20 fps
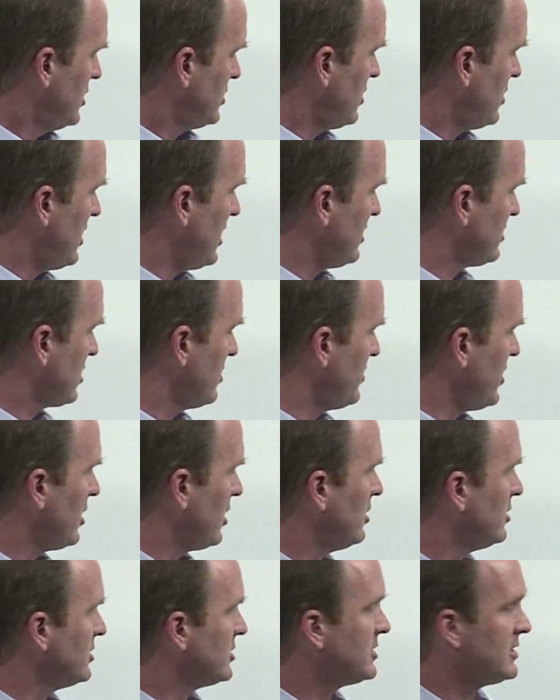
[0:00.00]
So that's going to be our
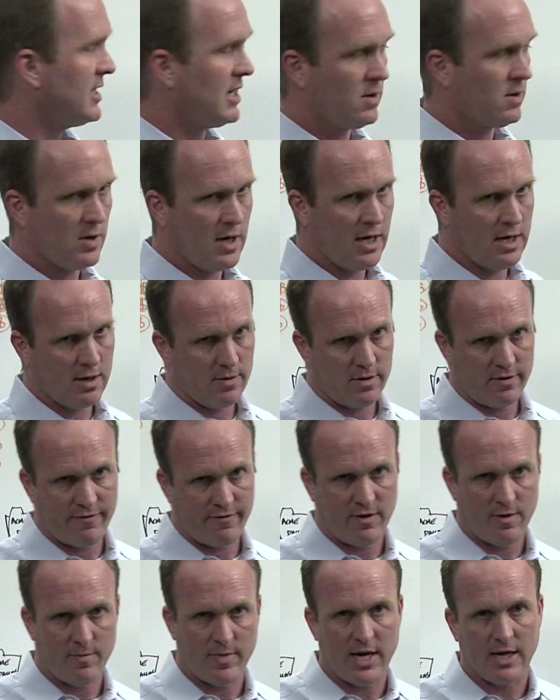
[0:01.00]
little segue, and I'm going to
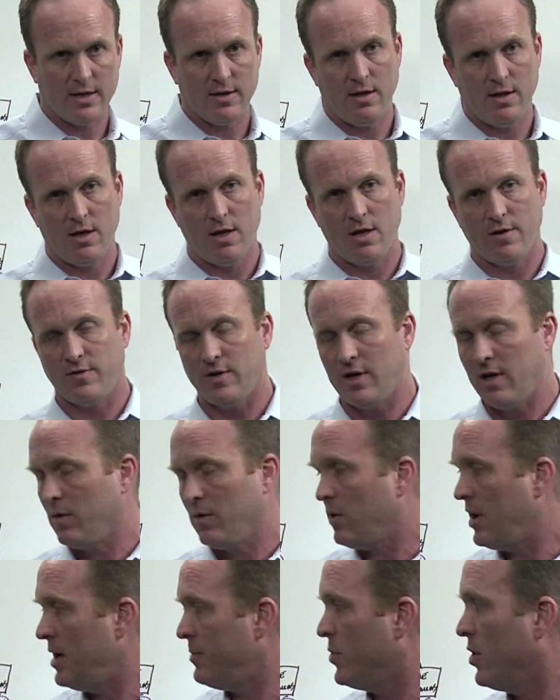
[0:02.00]
flip back to the other side of
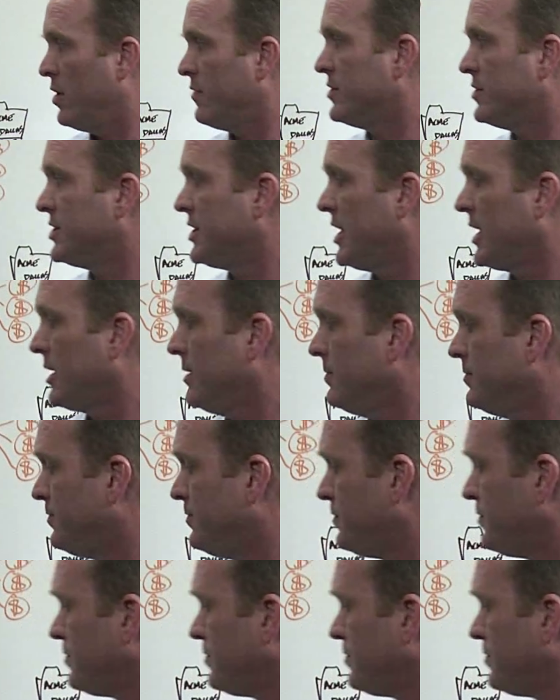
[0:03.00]
the whiteboard for a second.